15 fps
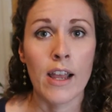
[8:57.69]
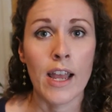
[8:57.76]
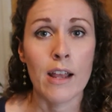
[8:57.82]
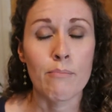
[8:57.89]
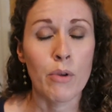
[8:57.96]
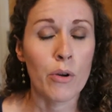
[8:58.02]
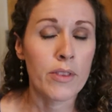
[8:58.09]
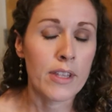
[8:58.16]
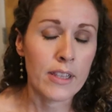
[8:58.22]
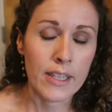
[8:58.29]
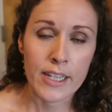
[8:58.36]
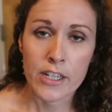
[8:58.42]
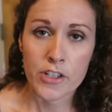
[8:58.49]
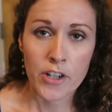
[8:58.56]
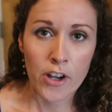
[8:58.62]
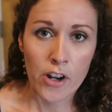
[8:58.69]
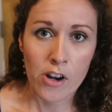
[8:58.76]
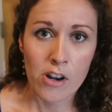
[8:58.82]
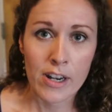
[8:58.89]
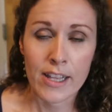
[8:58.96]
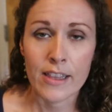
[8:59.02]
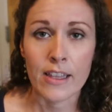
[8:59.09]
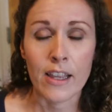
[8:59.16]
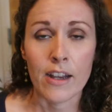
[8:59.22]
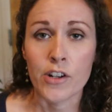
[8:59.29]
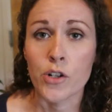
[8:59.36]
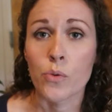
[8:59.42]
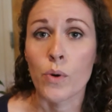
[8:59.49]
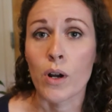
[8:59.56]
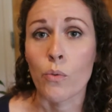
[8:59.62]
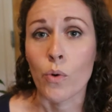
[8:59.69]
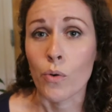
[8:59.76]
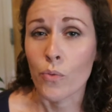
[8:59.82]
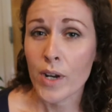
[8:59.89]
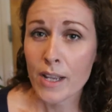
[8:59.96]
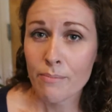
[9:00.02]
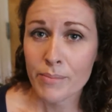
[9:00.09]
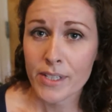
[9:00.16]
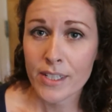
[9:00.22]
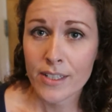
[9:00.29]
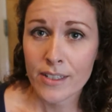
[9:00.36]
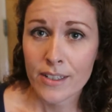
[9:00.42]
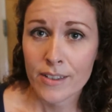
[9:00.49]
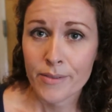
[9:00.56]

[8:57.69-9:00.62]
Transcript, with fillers: and both the leotard and the underwear were ripped.